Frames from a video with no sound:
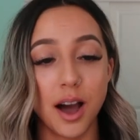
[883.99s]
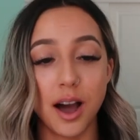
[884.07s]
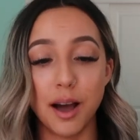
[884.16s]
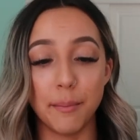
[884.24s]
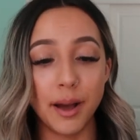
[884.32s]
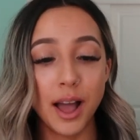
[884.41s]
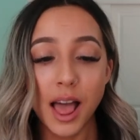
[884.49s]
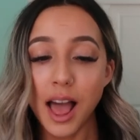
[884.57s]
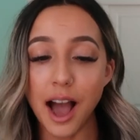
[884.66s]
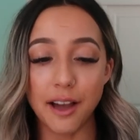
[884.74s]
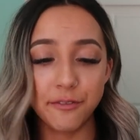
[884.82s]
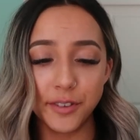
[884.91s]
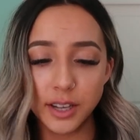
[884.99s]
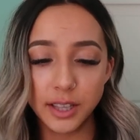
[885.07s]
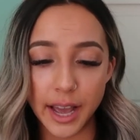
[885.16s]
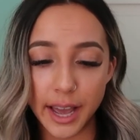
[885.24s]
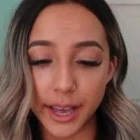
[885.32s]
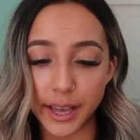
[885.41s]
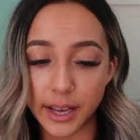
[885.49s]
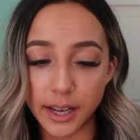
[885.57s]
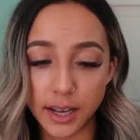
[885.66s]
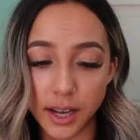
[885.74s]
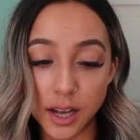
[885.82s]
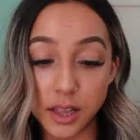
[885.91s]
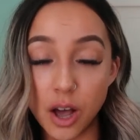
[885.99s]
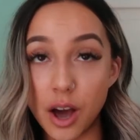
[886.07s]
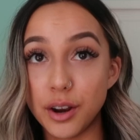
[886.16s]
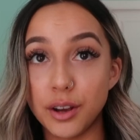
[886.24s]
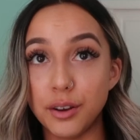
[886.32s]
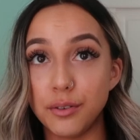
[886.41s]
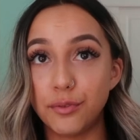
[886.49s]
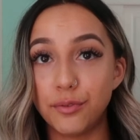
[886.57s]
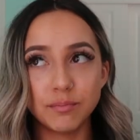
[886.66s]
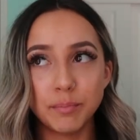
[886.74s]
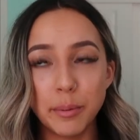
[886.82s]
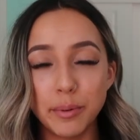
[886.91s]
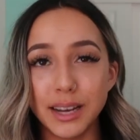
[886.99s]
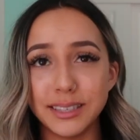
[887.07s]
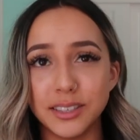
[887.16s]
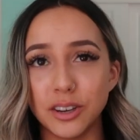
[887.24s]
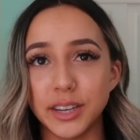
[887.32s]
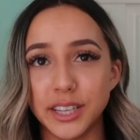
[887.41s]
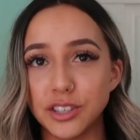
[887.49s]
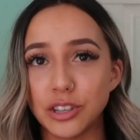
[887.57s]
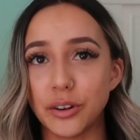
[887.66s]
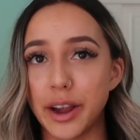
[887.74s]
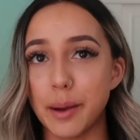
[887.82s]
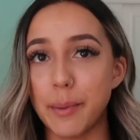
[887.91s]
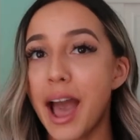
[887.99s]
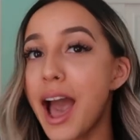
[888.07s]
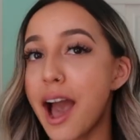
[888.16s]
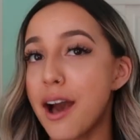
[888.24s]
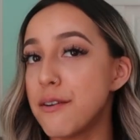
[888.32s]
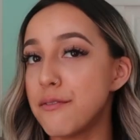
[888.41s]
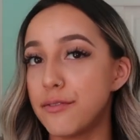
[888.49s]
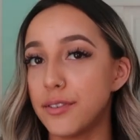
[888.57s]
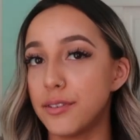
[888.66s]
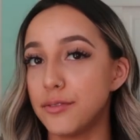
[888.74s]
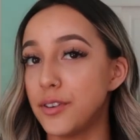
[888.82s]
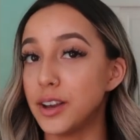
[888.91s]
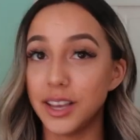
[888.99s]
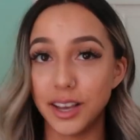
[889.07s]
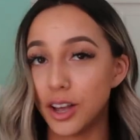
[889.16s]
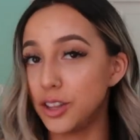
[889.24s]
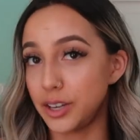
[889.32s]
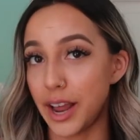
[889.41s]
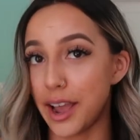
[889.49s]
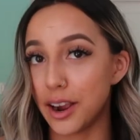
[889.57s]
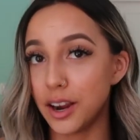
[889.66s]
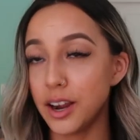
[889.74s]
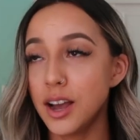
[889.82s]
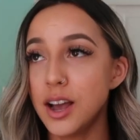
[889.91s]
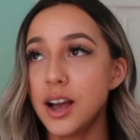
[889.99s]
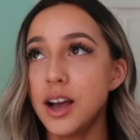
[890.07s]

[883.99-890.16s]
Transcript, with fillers: Um, I feel like a lot of people I see on Instagram have funky colored hair.